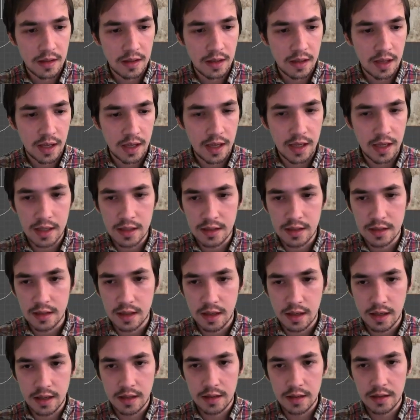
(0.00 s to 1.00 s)
And
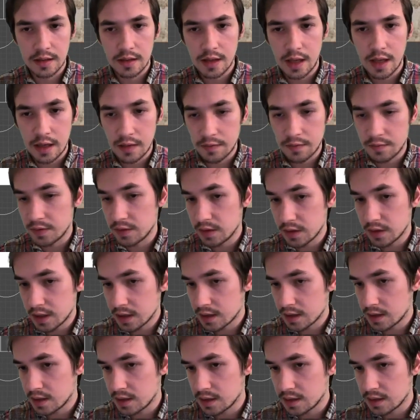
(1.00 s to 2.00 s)
if you look
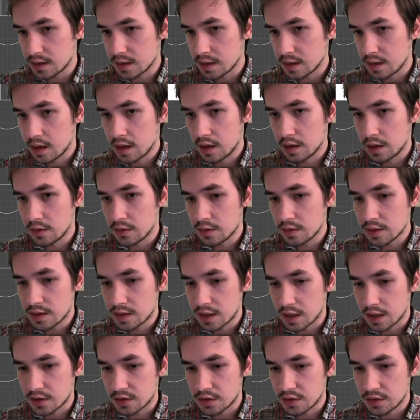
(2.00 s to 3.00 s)
at these noise
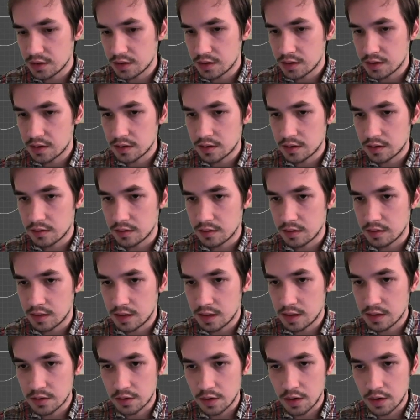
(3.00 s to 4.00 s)
textures, so
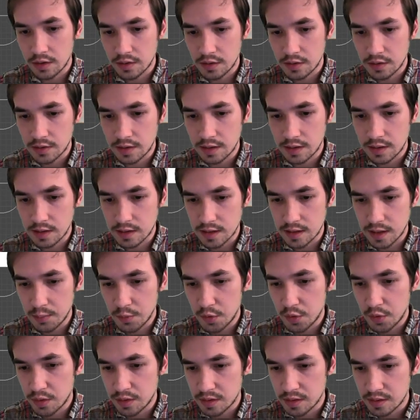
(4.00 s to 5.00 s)
these are all using the same
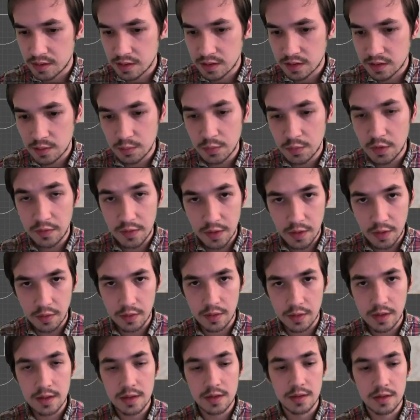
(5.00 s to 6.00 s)
coordinate system, UV
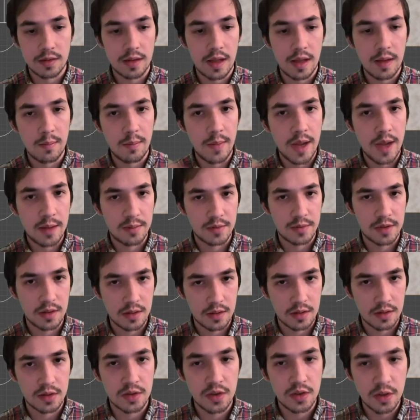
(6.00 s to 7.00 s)
coordinates, so that maps to
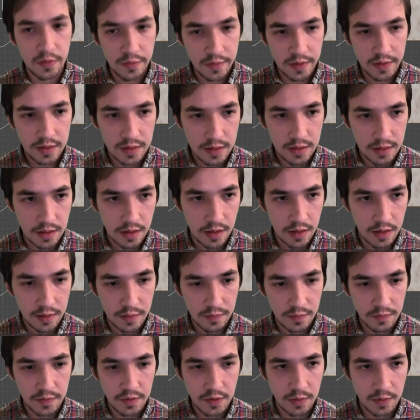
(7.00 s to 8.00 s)
the surface
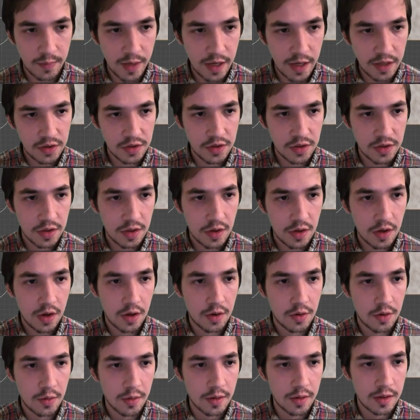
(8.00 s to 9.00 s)
of your mesh
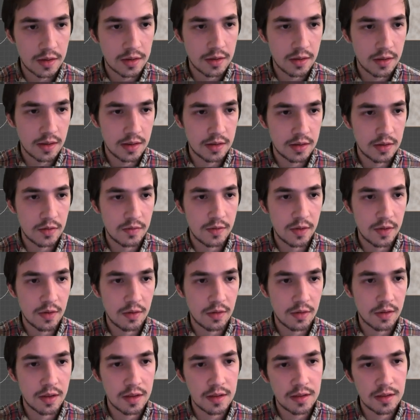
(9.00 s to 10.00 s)
according to these UV
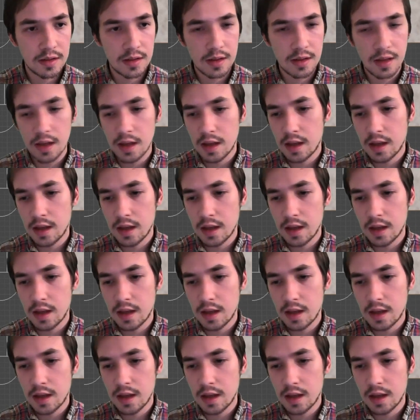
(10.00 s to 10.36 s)
coordinates.